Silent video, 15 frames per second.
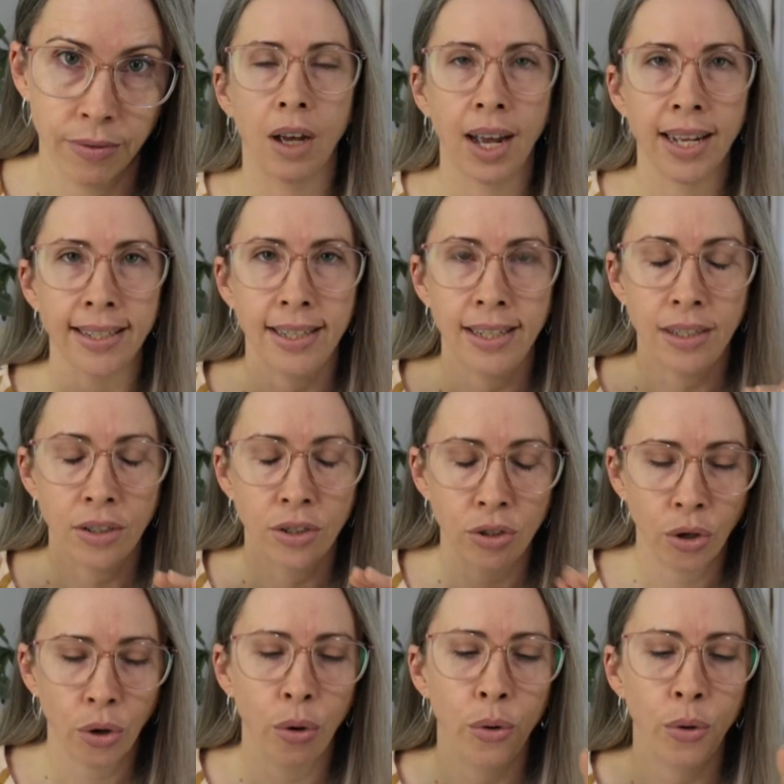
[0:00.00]
I see
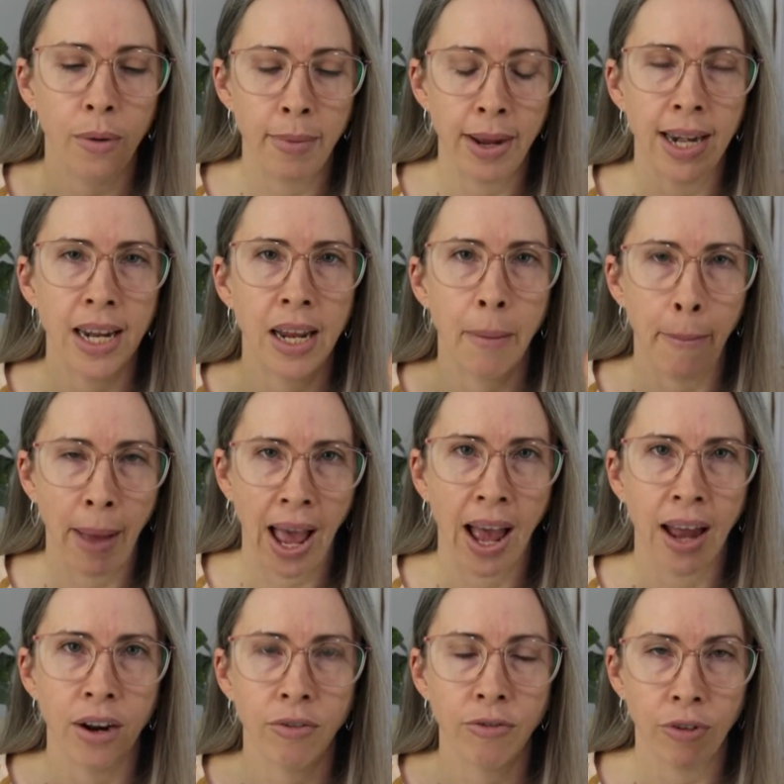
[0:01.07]
so many
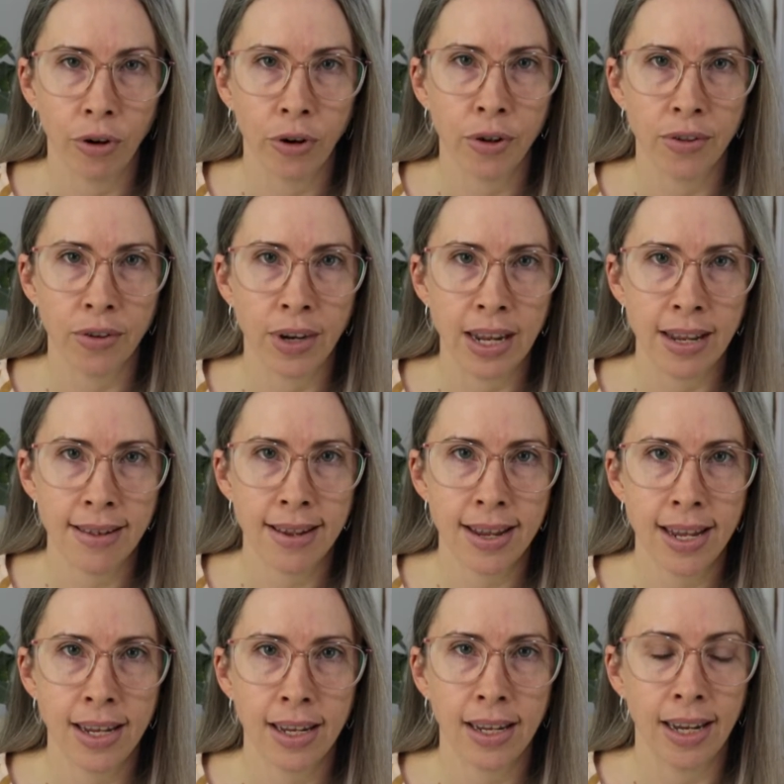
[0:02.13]
bad photos on
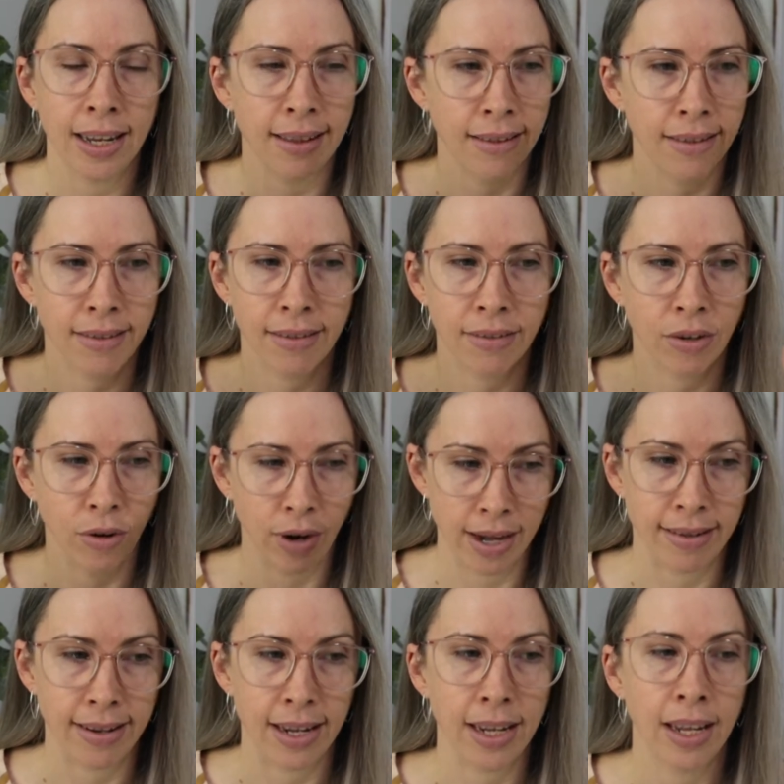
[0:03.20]
Etsy, it's
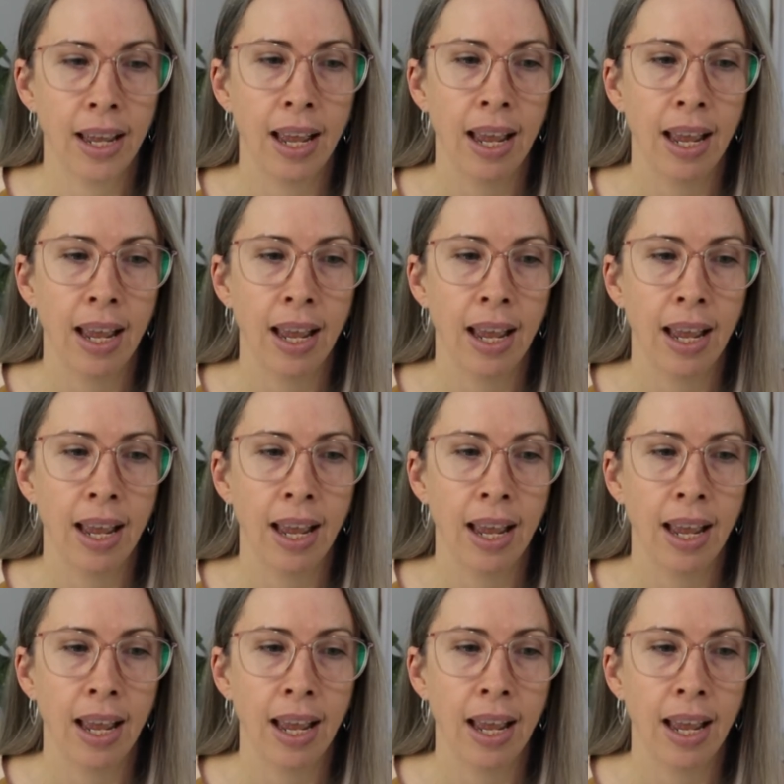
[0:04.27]
crazy.